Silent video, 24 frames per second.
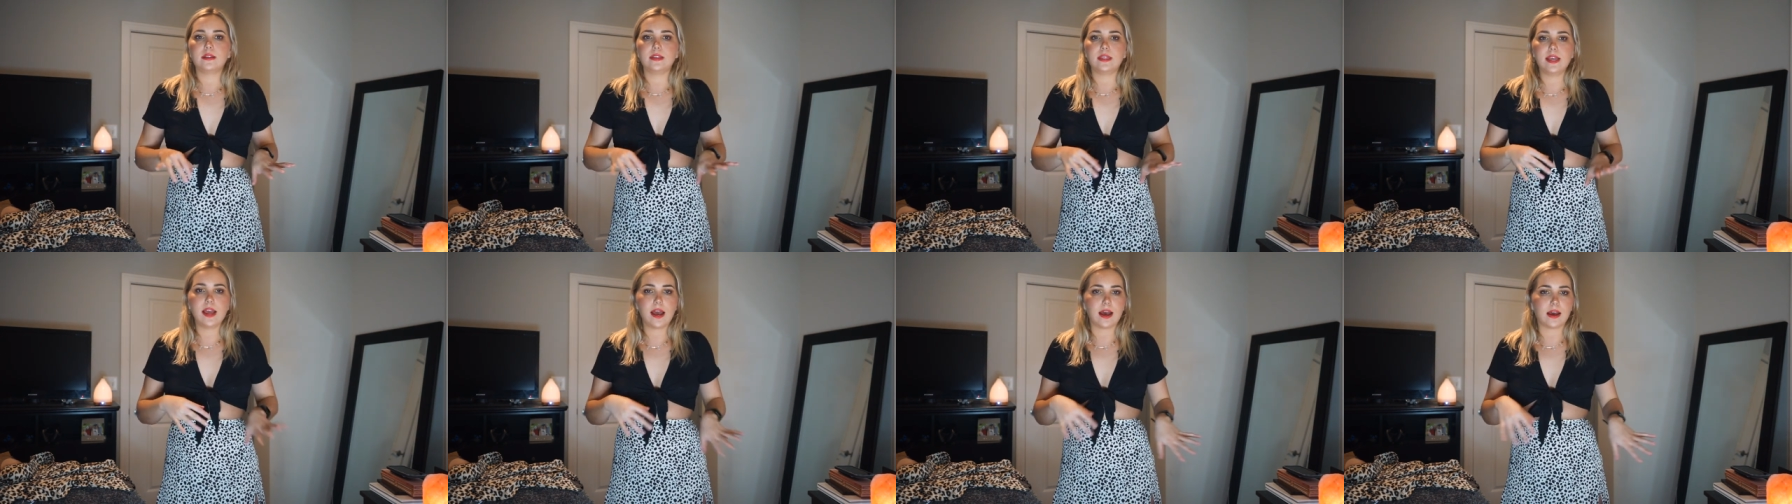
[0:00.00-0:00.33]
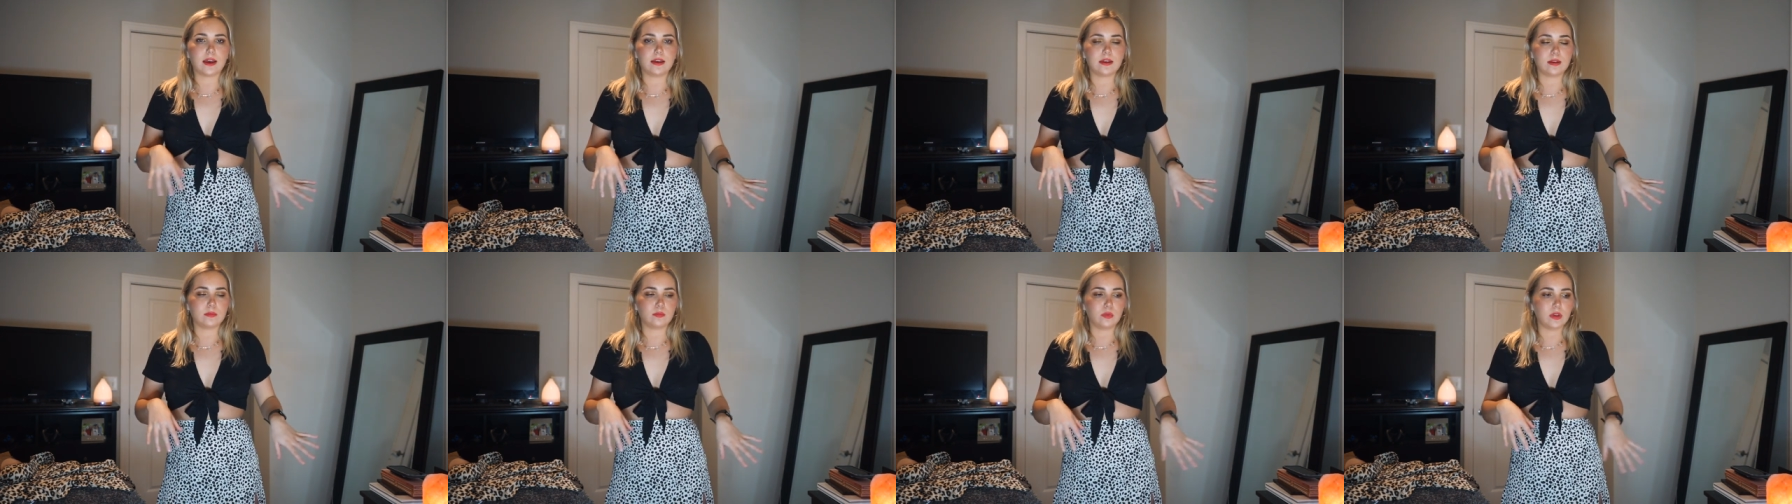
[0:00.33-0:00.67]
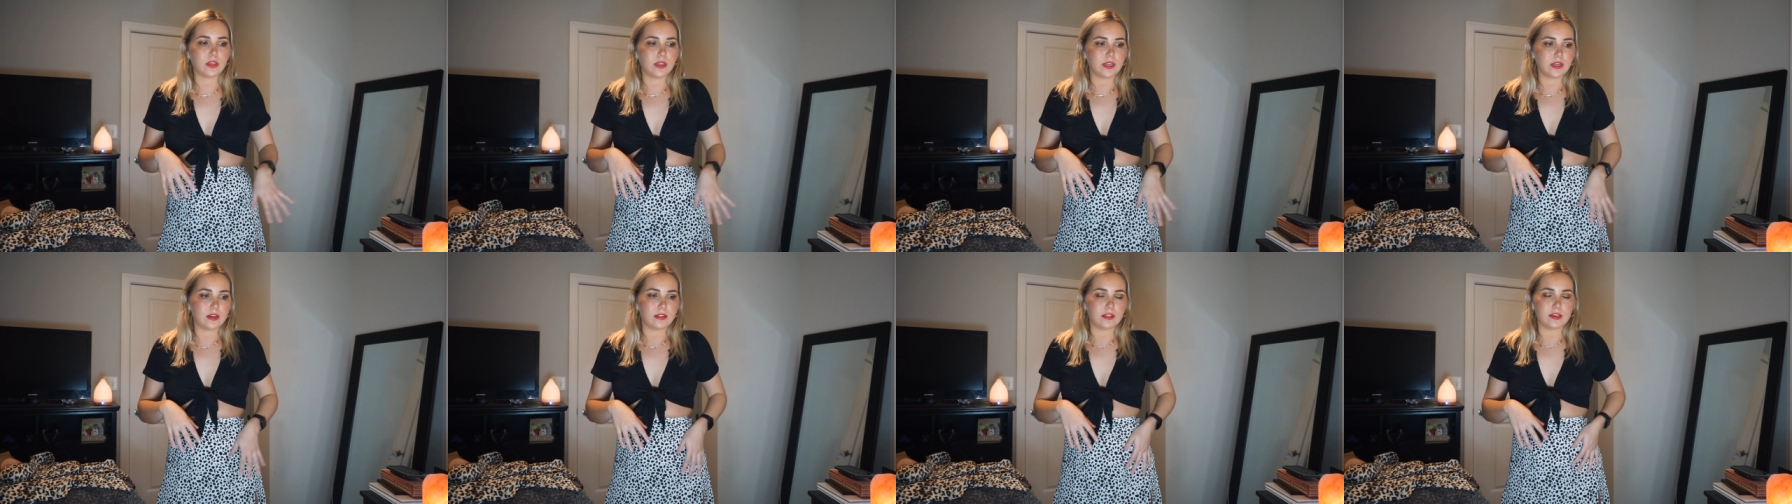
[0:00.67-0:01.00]
Yeah, I'm
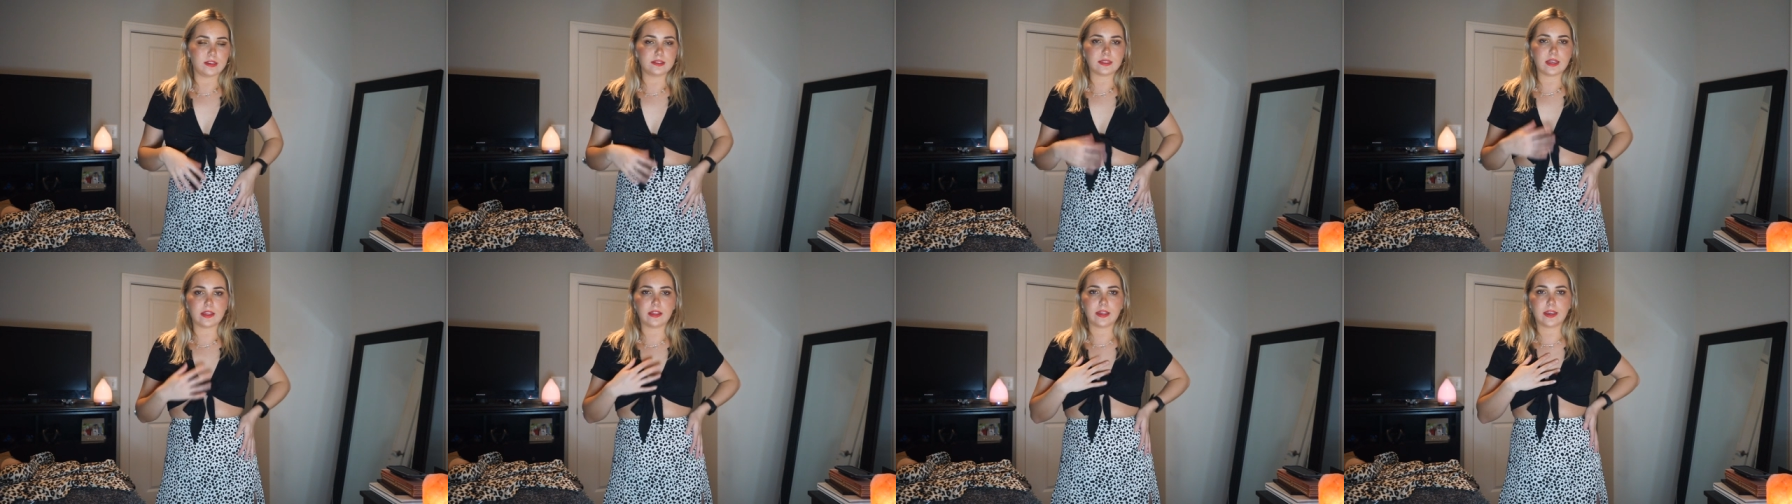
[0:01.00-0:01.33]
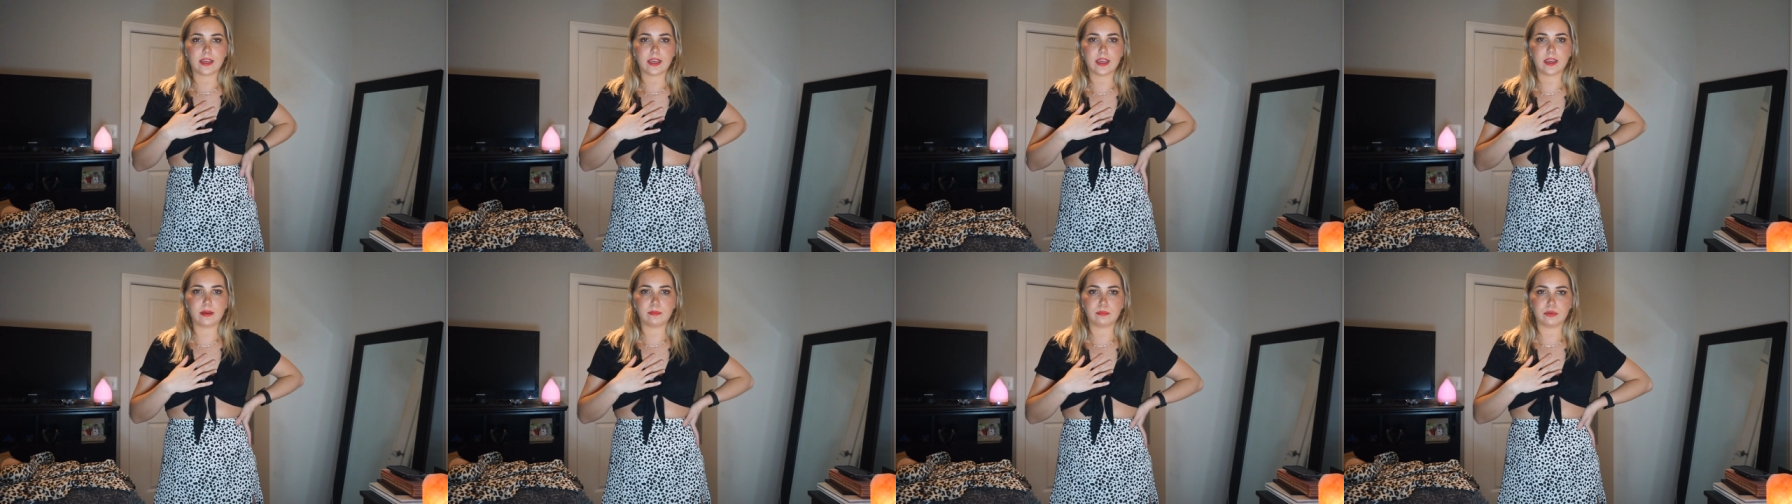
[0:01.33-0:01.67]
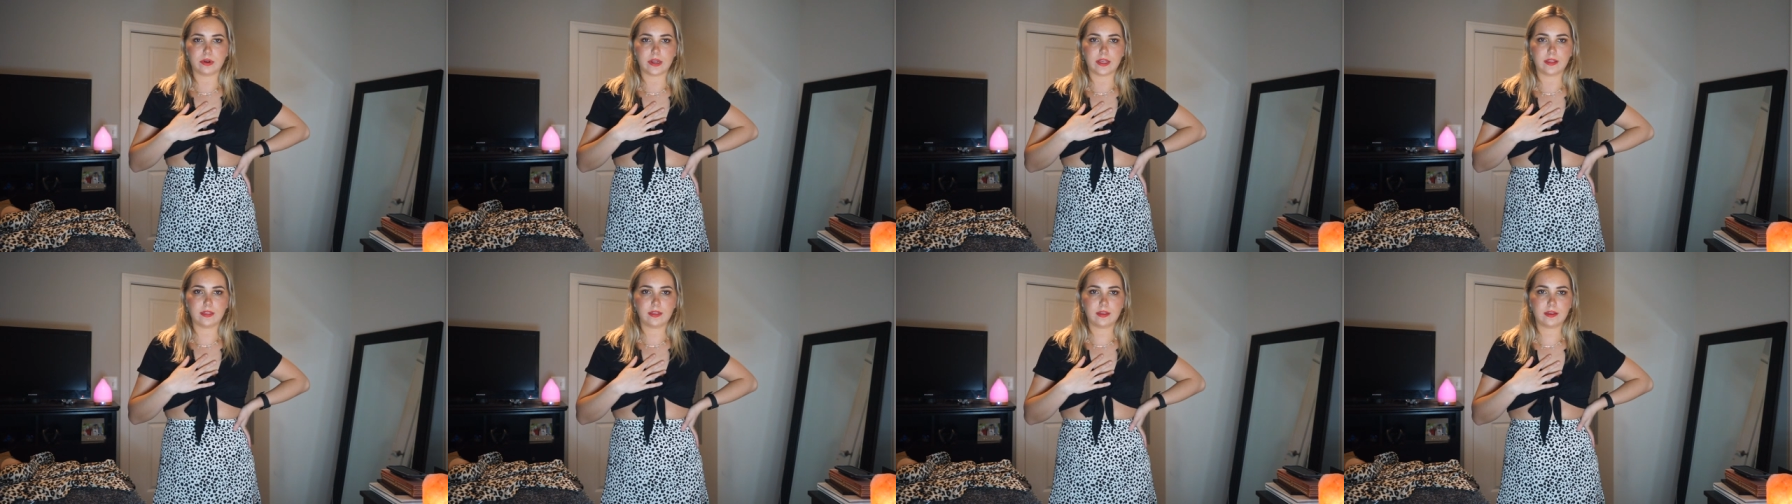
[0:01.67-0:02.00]
really into this. I like can't
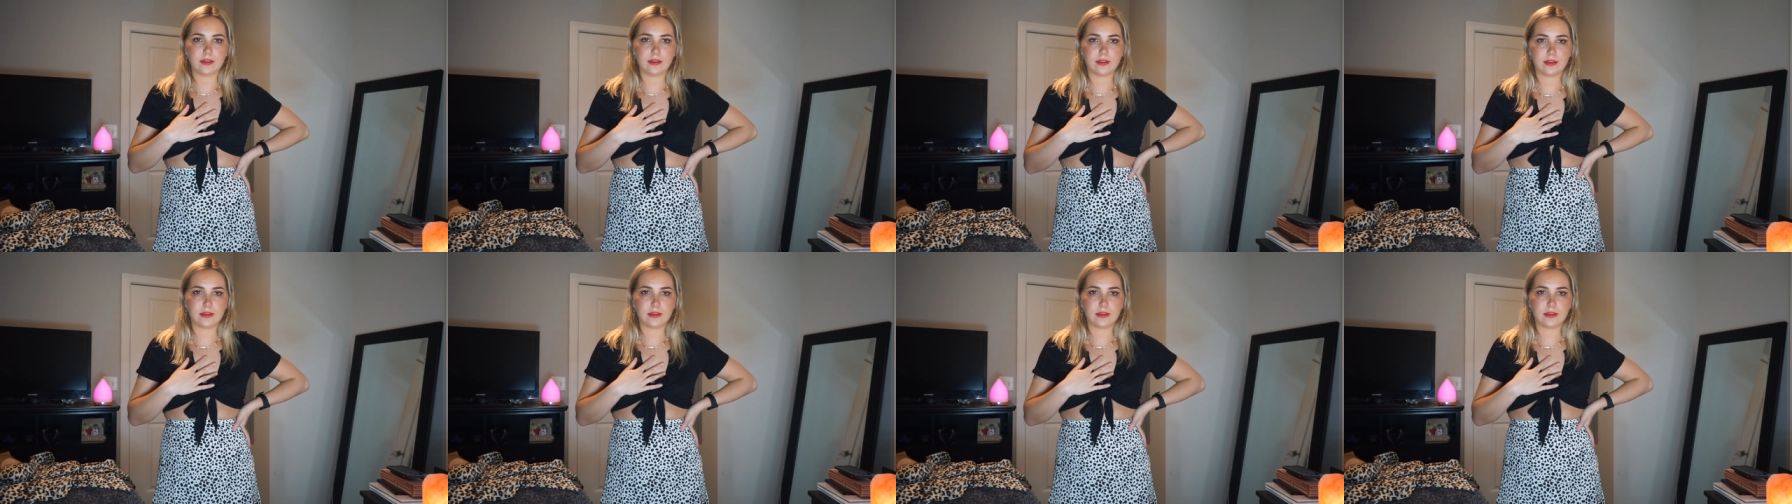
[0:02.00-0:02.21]
breathe.